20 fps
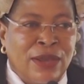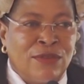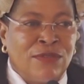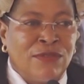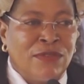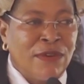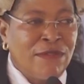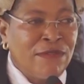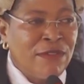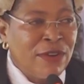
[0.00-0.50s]

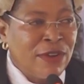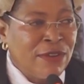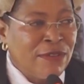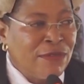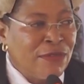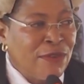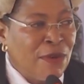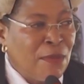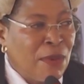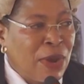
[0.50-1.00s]

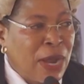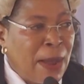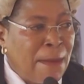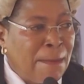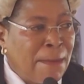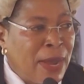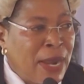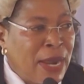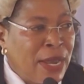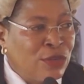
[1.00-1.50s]
Traveling from
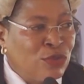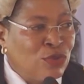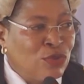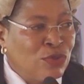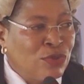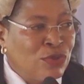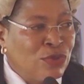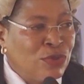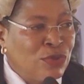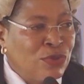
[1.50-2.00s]
Kampala
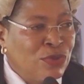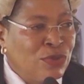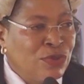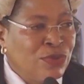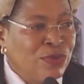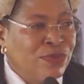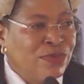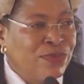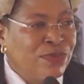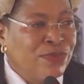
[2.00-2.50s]
to
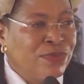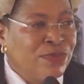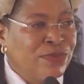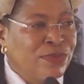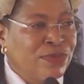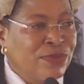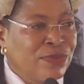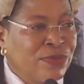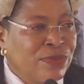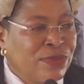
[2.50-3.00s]
Gulu,
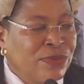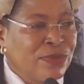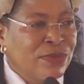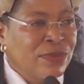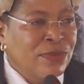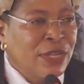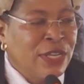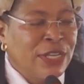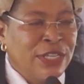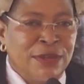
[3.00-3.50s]

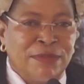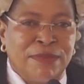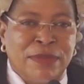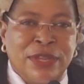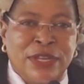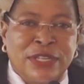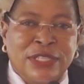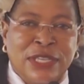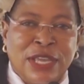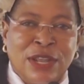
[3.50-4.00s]
it
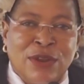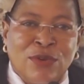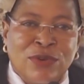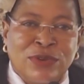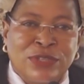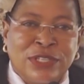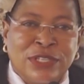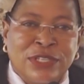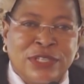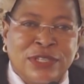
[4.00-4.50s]
means a
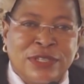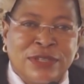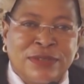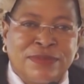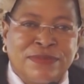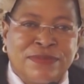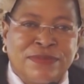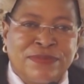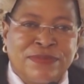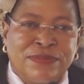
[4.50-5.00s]
lot.
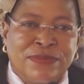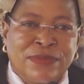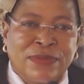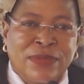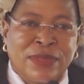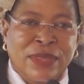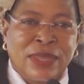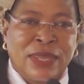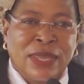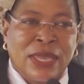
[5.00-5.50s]

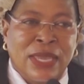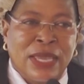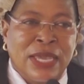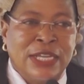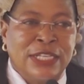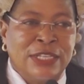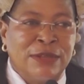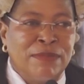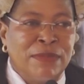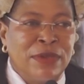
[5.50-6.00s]

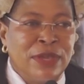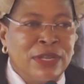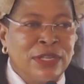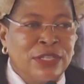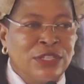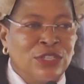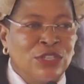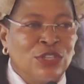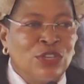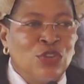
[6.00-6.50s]
It
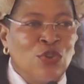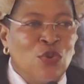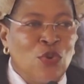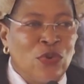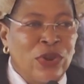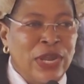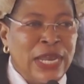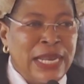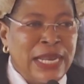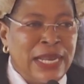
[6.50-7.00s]
means
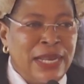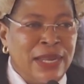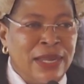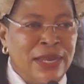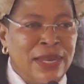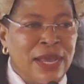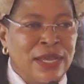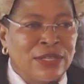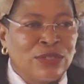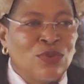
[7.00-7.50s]
you really
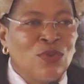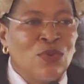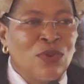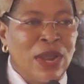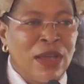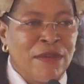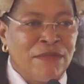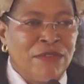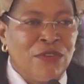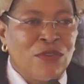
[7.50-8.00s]
leaders
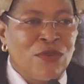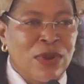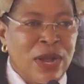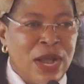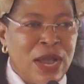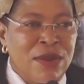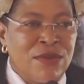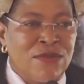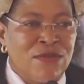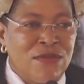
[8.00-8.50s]
who love your
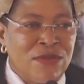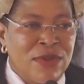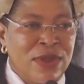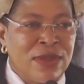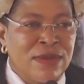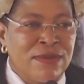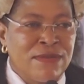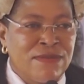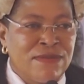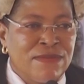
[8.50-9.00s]

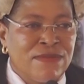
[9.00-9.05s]
country.